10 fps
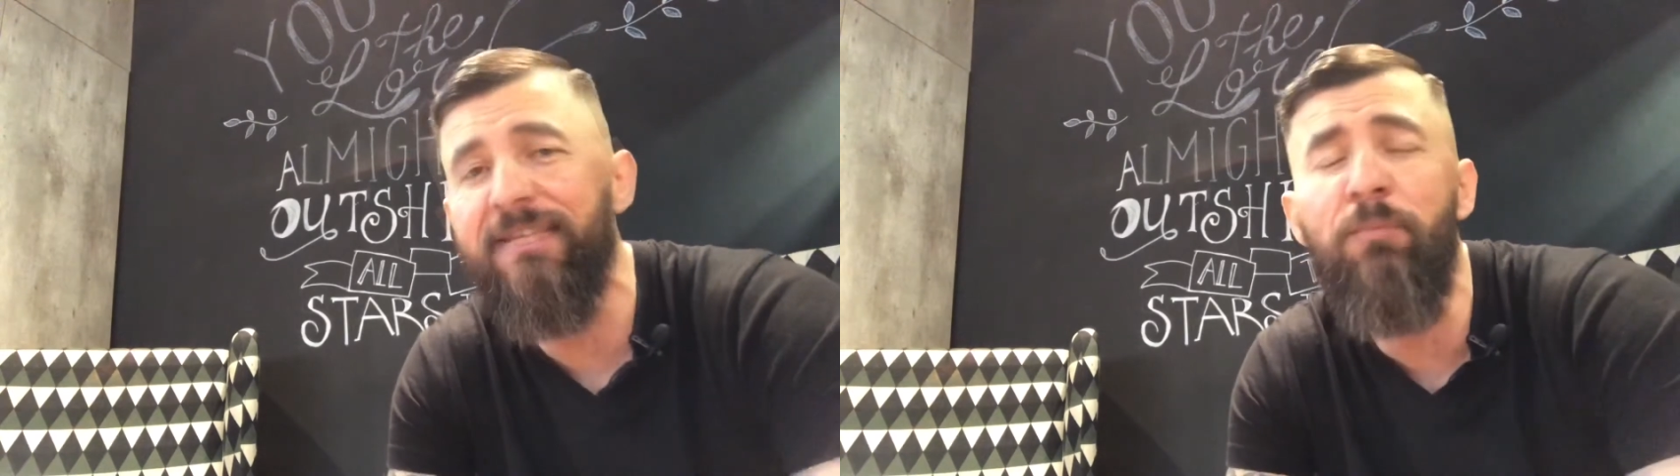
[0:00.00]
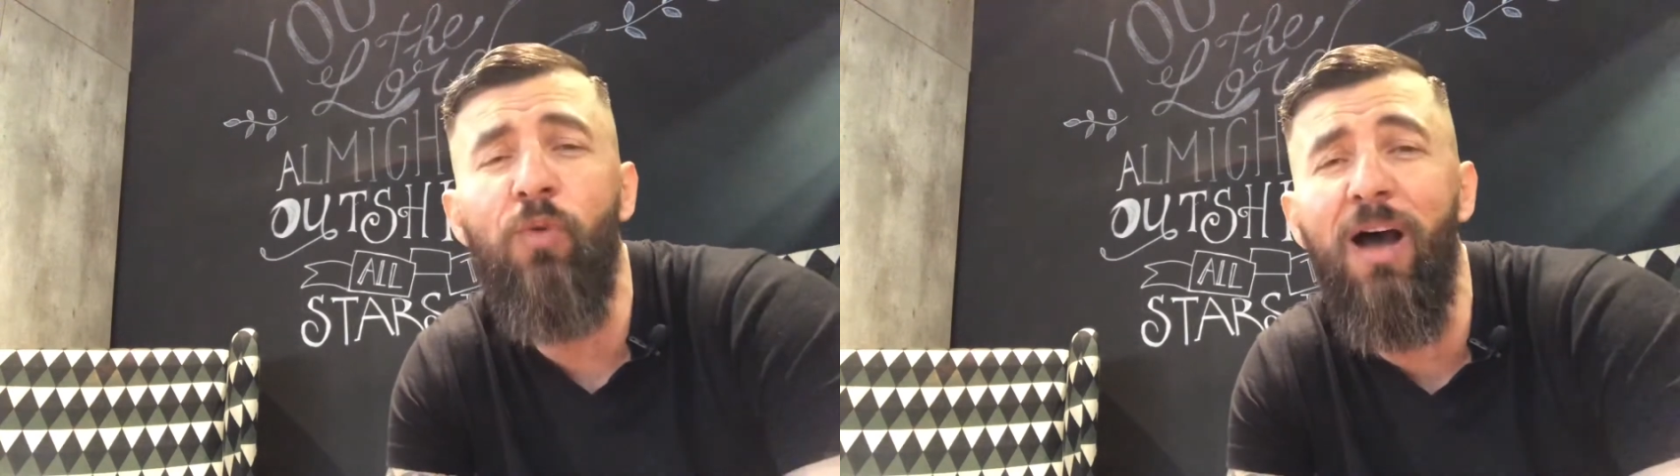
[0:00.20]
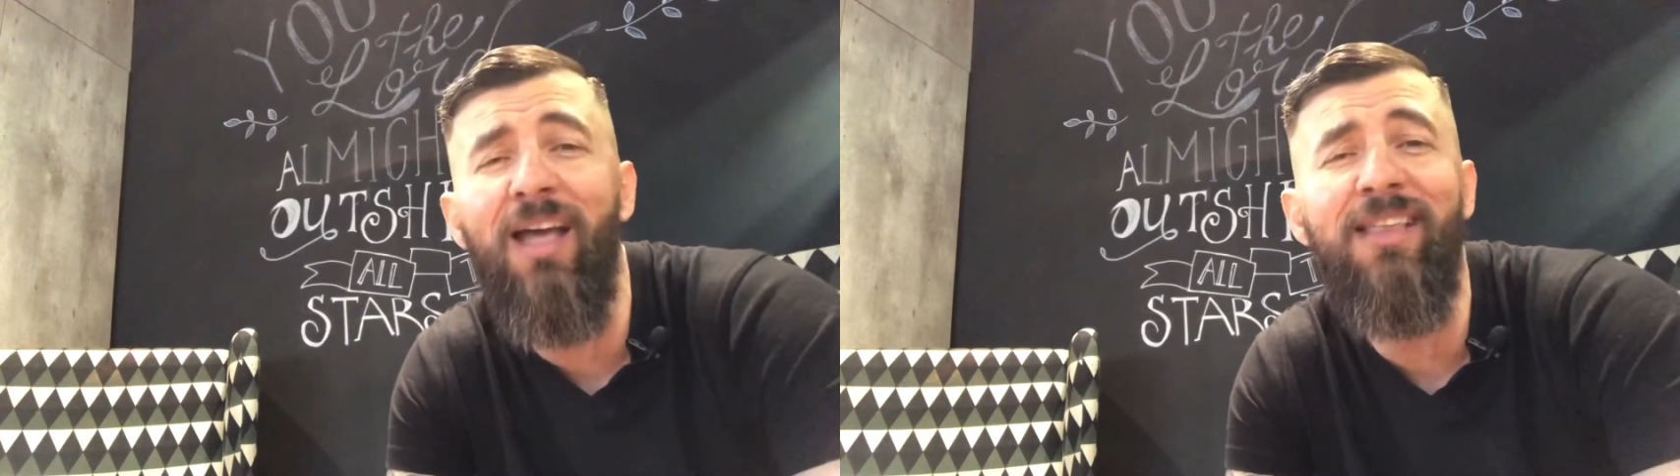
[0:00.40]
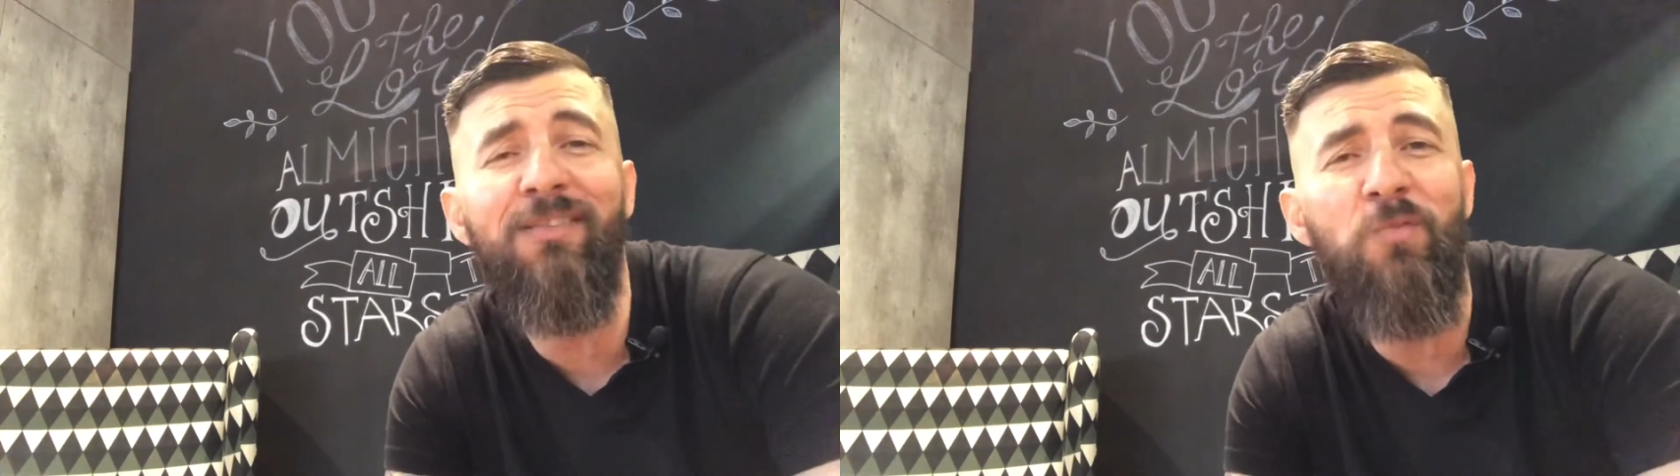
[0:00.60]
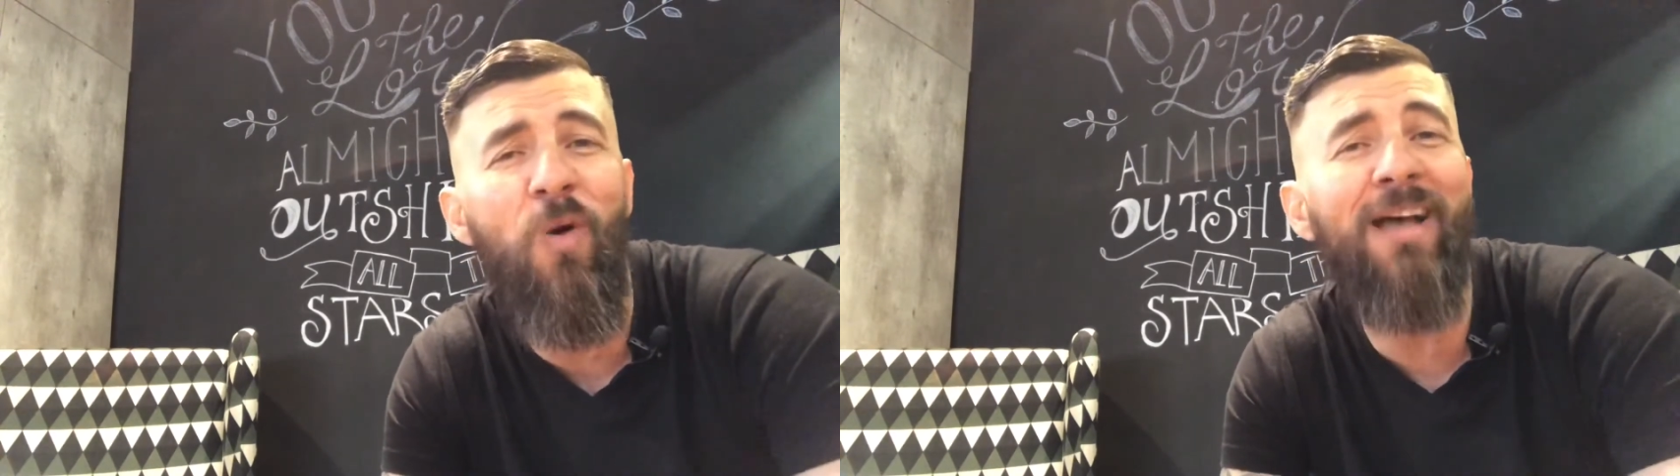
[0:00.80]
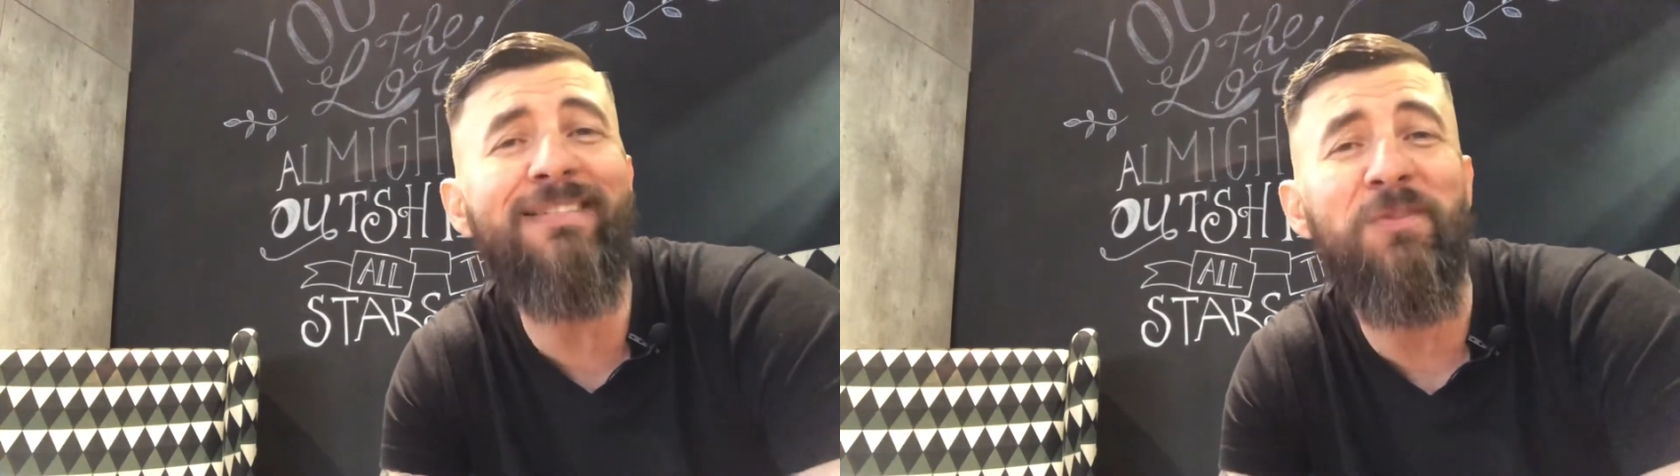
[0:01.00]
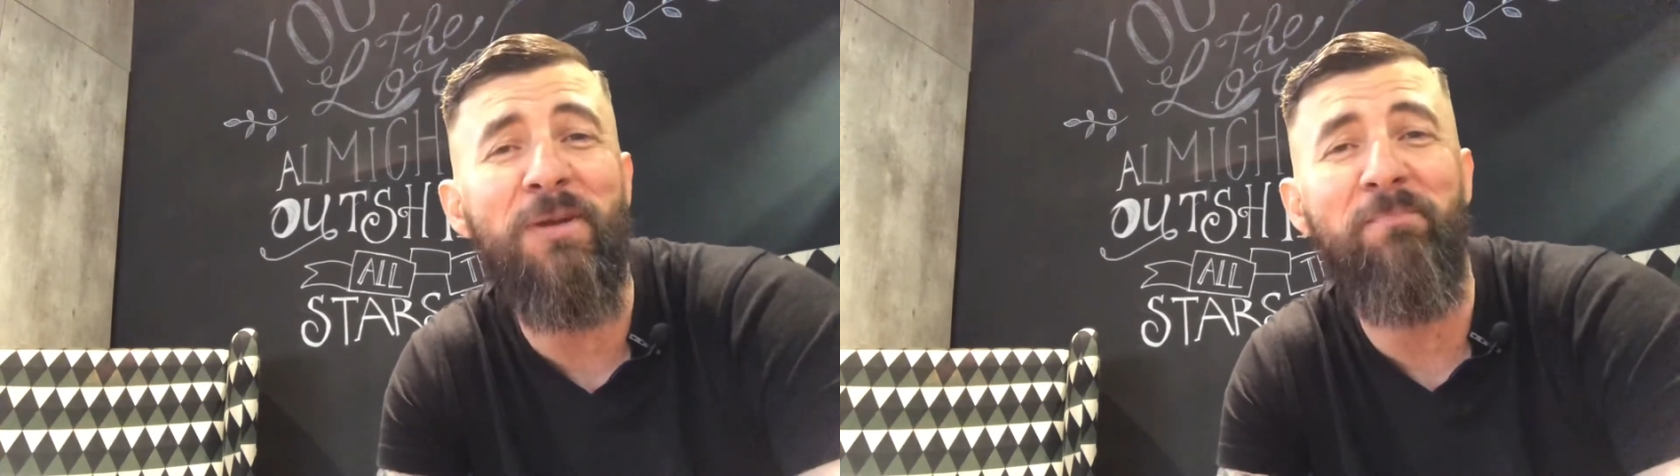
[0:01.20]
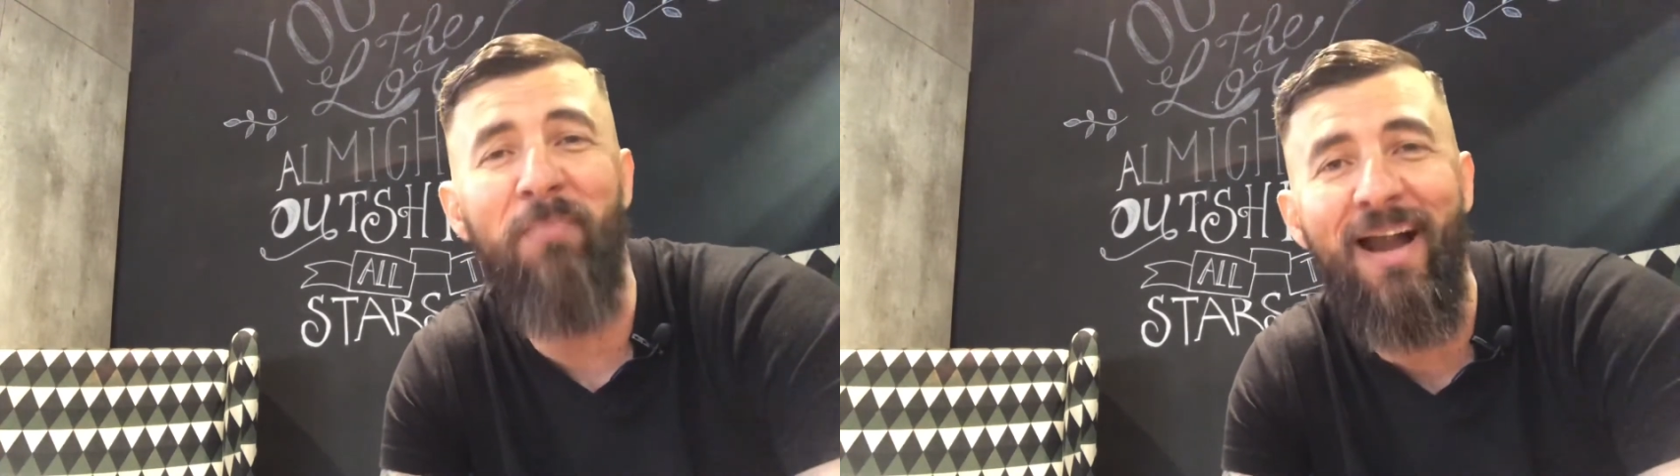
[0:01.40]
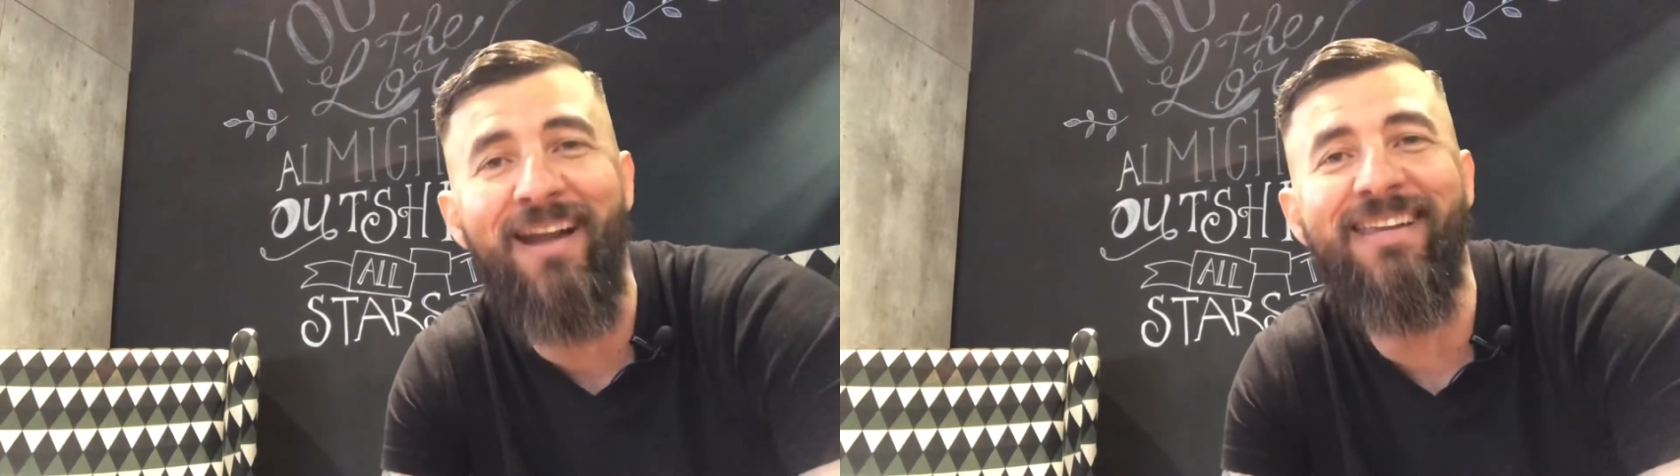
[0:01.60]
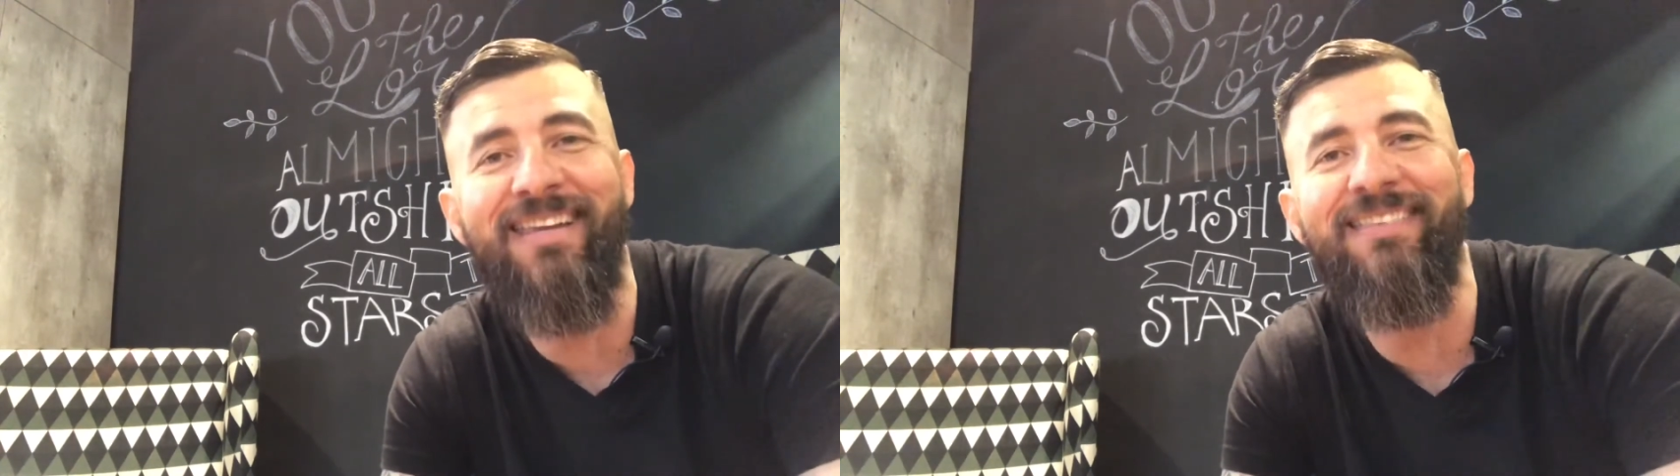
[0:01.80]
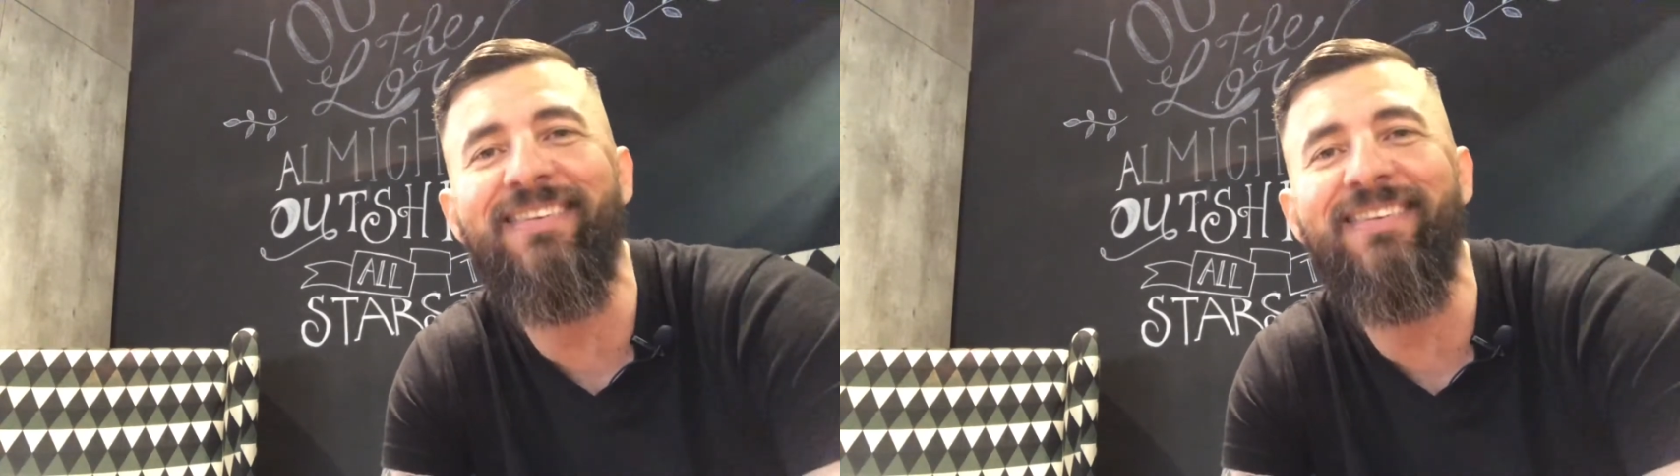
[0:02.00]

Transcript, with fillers: Someone once remarked